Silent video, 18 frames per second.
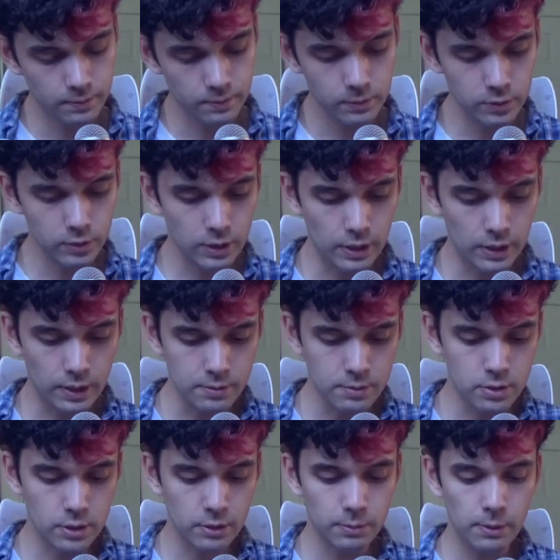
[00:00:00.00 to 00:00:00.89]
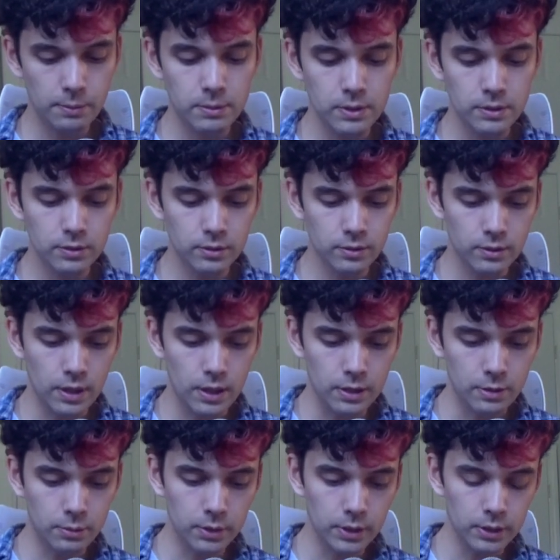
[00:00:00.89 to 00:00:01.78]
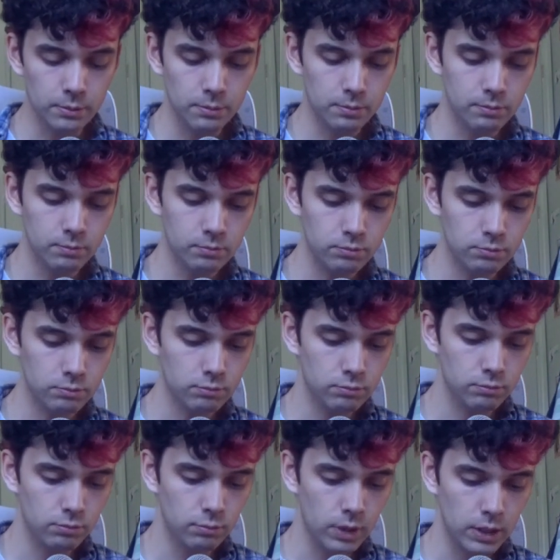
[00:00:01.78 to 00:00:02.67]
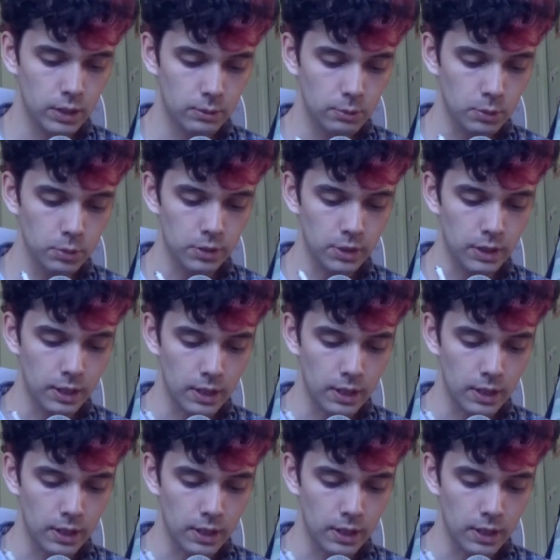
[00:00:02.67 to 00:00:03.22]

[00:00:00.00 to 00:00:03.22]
So yeah, I'm just going to prep these and then we'll get them ready and molded.